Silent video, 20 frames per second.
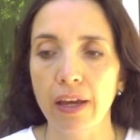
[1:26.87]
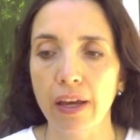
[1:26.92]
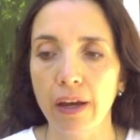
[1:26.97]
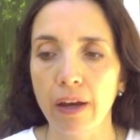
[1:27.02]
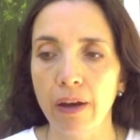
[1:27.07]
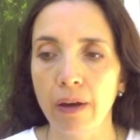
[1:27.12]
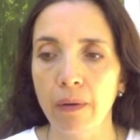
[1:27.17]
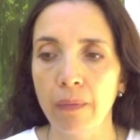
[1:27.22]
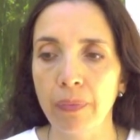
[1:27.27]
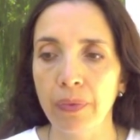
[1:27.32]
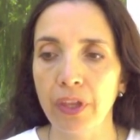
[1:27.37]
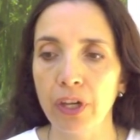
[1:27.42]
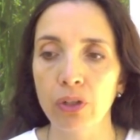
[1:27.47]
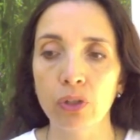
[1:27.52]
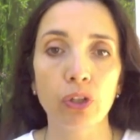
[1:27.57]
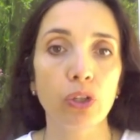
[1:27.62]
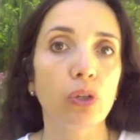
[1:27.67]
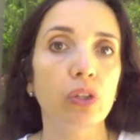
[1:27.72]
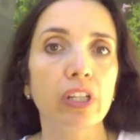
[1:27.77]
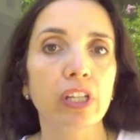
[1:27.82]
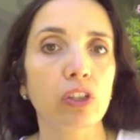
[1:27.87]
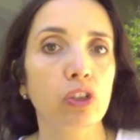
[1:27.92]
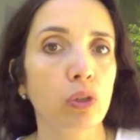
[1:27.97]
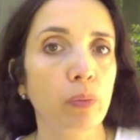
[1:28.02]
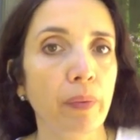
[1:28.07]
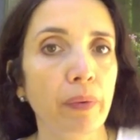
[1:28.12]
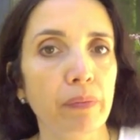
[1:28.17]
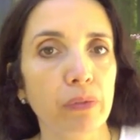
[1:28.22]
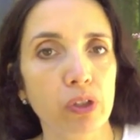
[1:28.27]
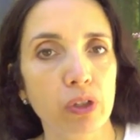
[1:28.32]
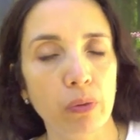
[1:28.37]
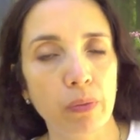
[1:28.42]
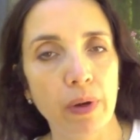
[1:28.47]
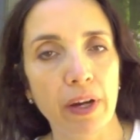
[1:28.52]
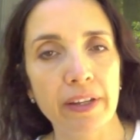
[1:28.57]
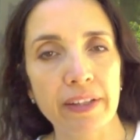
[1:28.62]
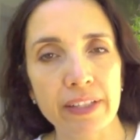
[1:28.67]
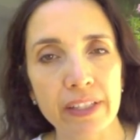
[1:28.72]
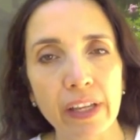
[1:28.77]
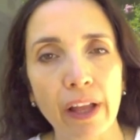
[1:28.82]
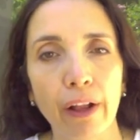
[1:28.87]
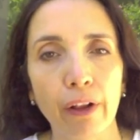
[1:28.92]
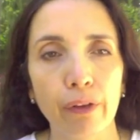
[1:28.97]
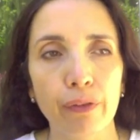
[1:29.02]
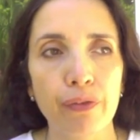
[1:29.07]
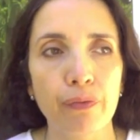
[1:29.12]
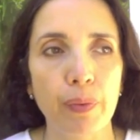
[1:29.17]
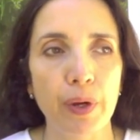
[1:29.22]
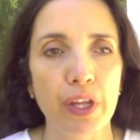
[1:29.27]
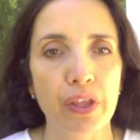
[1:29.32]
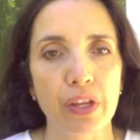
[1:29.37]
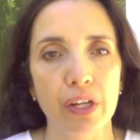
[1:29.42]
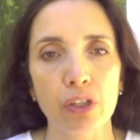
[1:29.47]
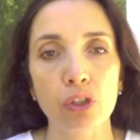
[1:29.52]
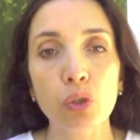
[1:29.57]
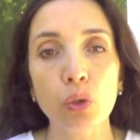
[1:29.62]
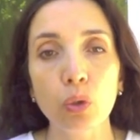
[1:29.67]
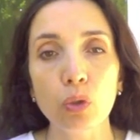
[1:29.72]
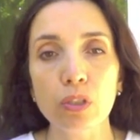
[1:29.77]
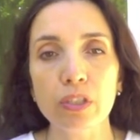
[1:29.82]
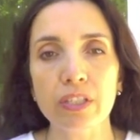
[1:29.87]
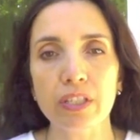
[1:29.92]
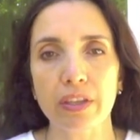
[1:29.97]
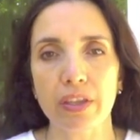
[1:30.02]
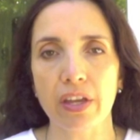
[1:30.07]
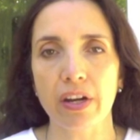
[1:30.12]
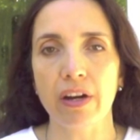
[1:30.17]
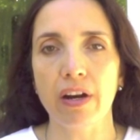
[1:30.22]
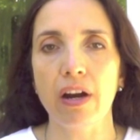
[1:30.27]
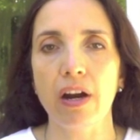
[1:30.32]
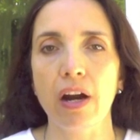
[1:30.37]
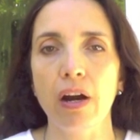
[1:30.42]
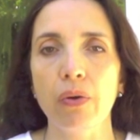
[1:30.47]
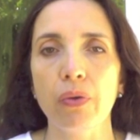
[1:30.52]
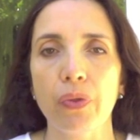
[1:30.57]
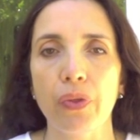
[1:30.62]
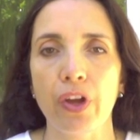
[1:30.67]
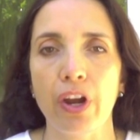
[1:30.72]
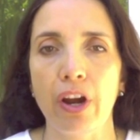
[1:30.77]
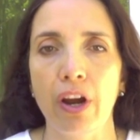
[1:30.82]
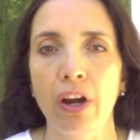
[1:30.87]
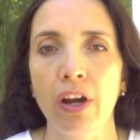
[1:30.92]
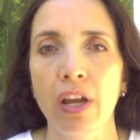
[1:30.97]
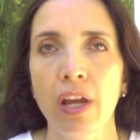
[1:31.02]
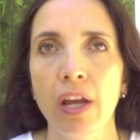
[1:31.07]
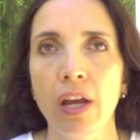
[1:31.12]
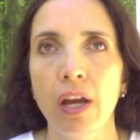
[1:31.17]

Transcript: Um, they're not unique to, m to myself, but they're tools that are out there.